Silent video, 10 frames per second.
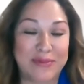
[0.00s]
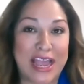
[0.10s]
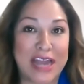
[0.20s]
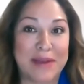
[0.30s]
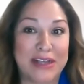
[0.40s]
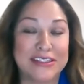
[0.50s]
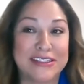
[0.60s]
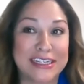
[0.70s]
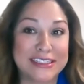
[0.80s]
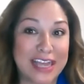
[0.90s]
We had about
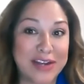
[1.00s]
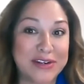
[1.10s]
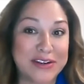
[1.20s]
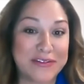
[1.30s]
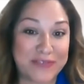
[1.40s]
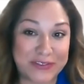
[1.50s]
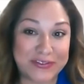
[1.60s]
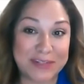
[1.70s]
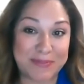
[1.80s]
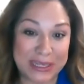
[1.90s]

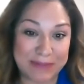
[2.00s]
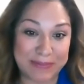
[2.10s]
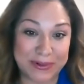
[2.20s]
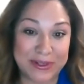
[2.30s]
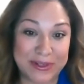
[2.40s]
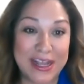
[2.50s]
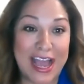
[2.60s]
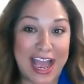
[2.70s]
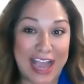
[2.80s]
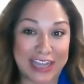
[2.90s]
650 people
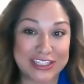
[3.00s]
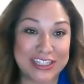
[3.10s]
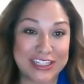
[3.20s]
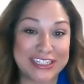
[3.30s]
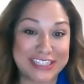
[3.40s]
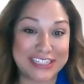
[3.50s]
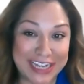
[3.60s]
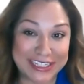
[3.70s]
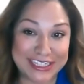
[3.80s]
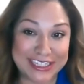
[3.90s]
actually
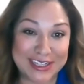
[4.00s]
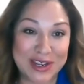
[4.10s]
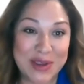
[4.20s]
attending.